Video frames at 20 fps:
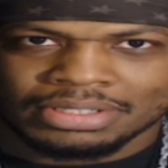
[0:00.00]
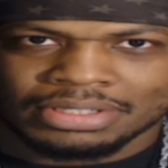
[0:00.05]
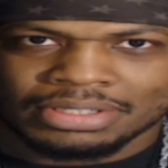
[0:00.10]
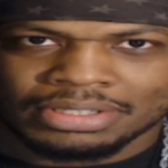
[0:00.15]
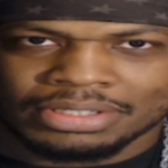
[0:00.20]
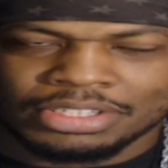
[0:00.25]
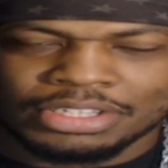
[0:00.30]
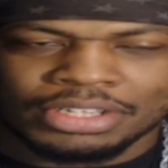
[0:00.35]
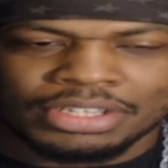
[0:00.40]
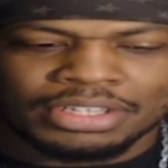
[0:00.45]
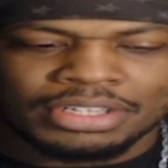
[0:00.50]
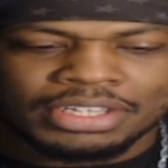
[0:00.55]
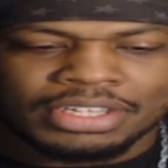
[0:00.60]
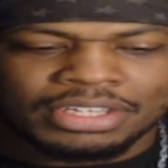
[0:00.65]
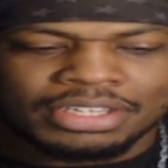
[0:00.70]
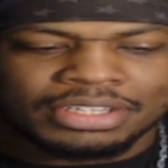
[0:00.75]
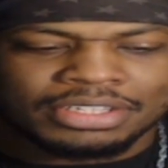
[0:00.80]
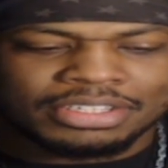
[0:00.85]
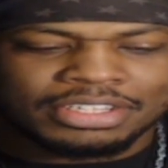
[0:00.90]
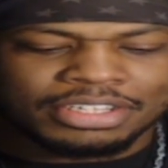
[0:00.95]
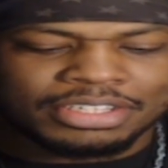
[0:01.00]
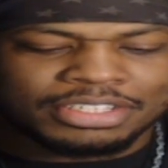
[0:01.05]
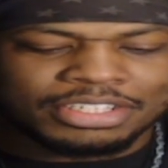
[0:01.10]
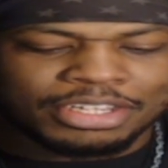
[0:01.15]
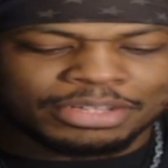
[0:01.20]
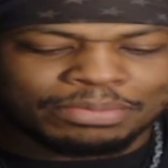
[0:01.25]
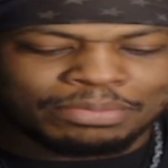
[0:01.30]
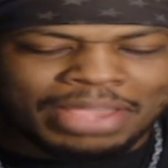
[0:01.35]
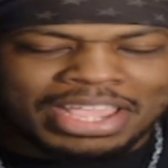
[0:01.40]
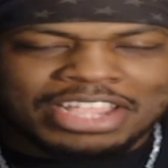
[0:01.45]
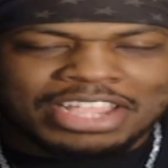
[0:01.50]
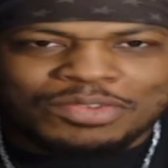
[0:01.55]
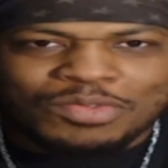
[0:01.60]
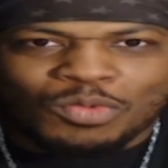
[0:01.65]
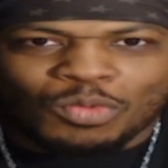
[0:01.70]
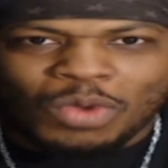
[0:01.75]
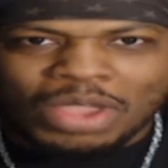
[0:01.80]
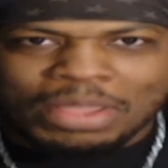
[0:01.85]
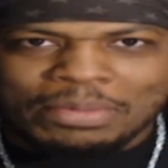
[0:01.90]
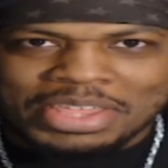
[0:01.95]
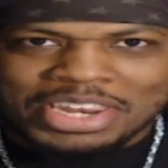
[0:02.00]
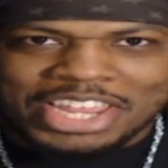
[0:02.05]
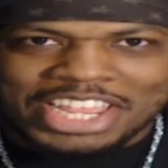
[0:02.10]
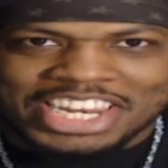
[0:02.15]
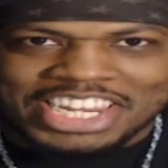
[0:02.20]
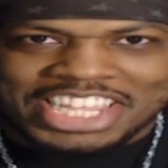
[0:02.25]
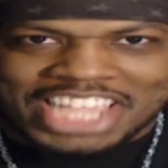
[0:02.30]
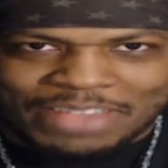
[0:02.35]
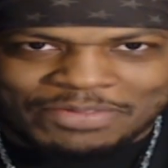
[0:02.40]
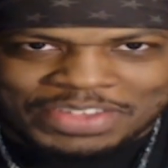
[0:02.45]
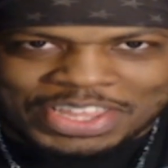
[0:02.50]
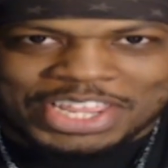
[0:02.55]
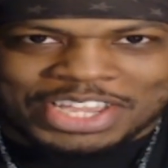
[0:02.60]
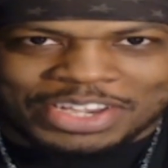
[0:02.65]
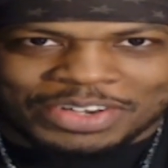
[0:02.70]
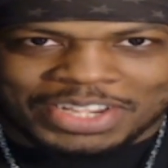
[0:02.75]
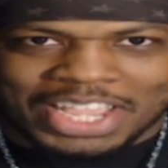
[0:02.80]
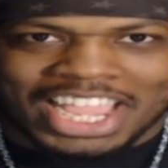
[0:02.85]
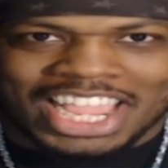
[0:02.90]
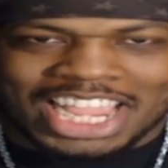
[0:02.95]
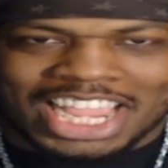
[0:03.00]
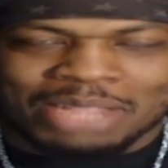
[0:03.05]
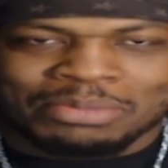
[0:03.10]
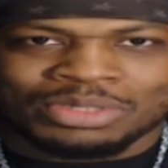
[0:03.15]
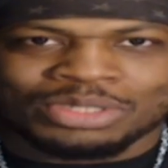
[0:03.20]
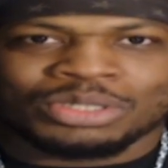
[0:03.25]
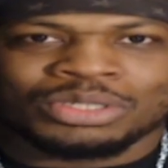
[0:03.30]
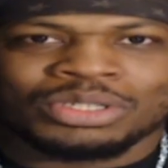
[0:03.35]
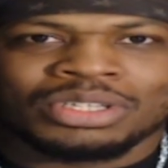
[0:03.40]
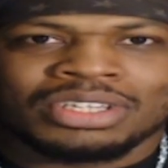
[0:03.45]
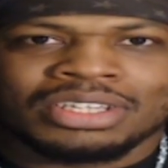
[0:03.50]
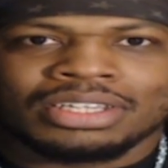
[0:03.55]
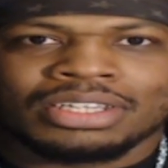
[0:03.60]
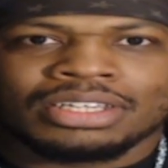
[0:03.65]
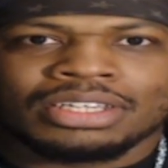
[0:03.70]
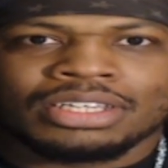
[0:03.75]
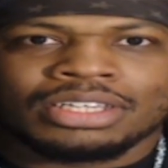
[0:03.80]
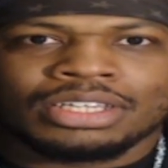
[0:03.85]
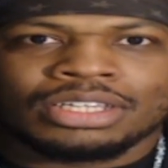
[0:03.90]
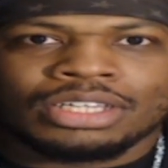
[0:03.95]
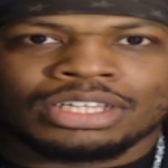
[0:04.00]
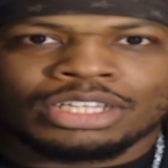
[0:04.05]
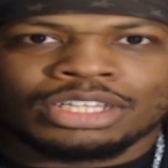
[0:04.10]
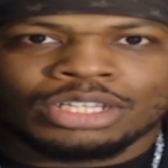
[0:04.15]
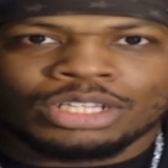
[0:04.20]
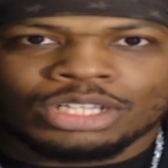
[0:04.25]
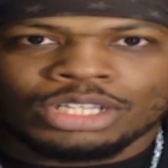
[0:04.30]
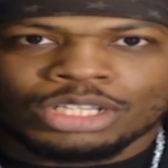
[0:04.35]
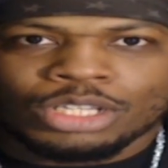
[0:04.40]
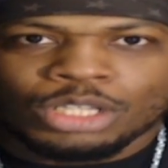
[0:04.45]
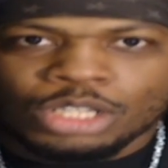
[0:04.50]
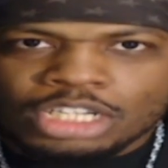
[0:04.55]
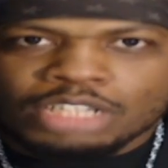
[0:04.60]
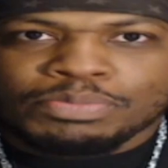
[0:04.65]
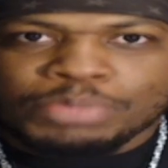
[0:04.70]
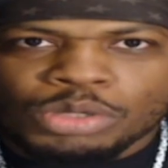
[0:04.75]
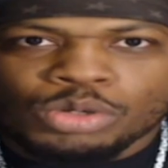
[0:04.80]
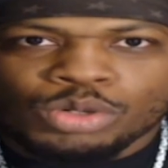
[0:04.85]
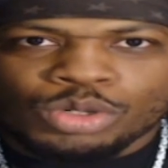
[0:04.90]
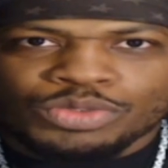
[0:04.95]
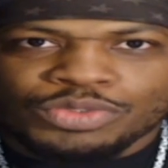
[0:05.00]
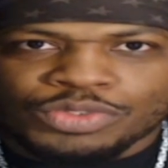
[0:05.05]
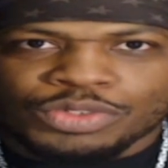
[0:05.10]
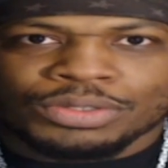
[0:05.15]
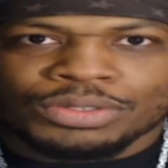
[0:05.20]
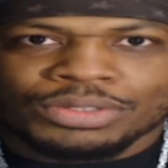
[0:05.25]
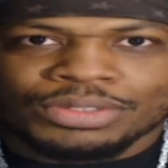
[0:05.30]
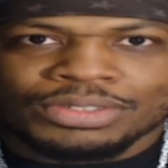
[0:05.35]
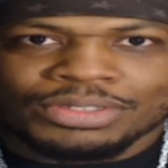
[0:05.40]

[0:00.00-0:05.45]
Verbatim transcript: to make women in video games look beautiful.